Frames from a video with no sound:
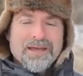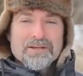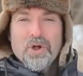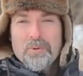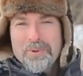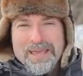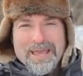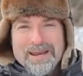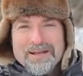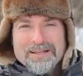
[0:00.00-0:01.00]
is all
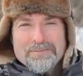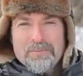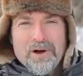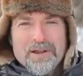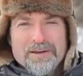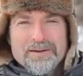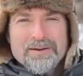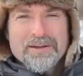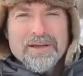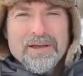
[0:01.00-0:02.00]
mechanically bonded
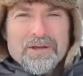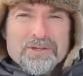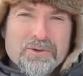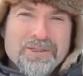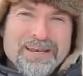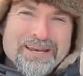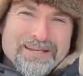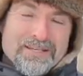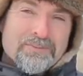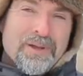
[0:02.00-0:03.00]
so that it
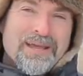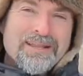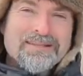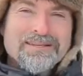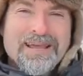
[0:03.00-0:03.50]
expands